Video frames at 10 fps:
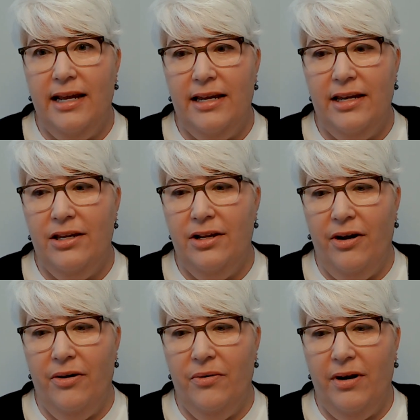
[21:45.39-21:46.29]

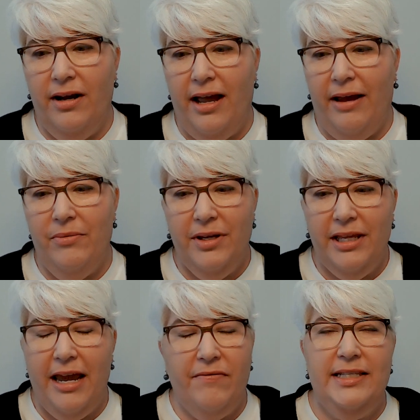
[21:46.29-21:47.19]
I
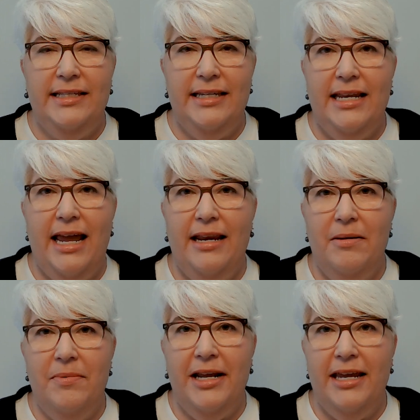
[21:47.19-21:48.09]
really haven't seen
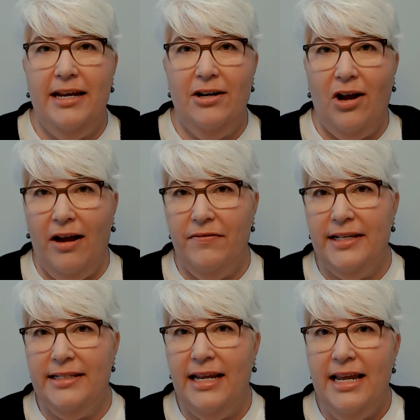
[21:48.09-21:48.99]
anybody in an
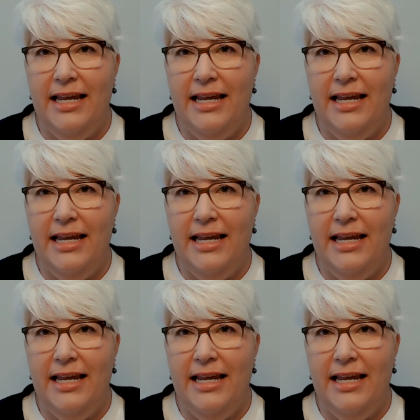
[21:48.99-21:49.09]
office,